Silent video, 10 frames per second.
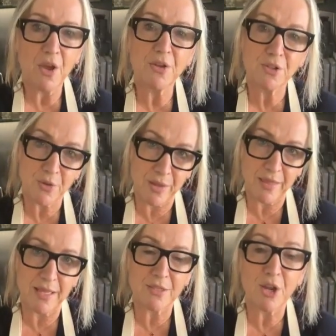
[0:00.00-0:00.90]
Those 3
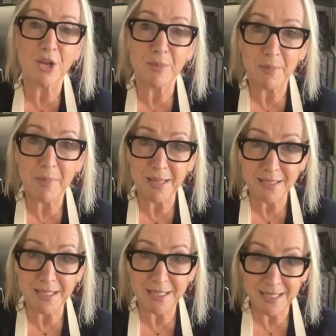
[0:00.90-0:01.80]
things are going to be
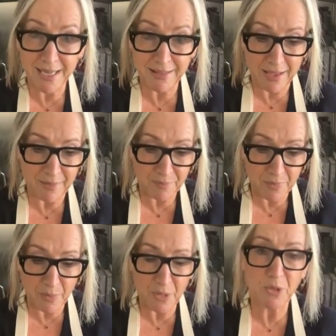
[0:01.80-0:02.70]
melted together,
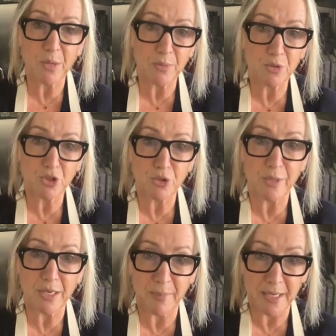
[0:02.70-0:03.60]
which we will
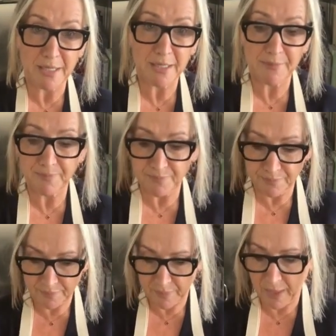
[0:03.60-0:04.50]
do in a minute.
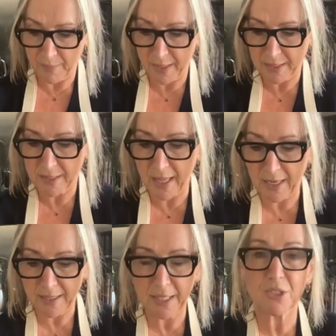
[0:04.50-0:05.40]
Come back to
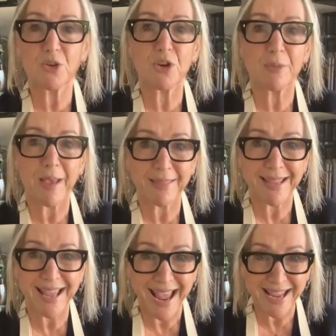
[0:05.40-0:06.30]
that. Let's talk
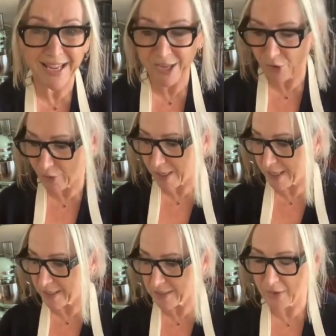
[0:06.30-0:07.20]
about the cake
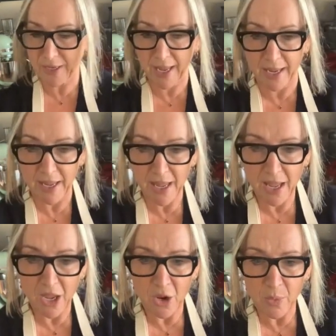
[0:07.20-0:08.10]
ingredients. Okay,
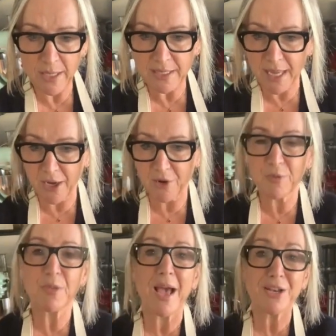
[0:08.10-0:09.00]
we start
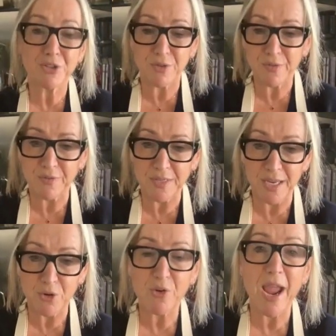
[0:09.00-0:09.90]
off with
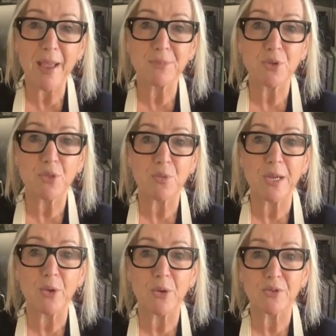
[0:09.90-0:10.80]
115 grams or
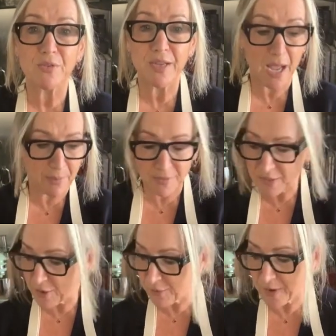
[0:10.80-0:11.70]
3/4 cup
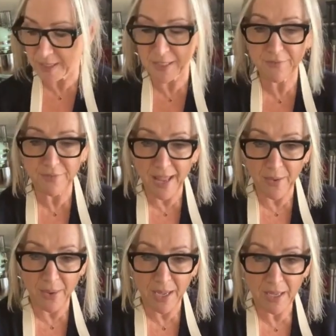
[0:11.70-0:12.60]
of self-raising
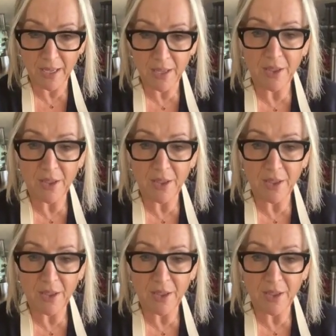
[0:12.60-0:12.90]
flour,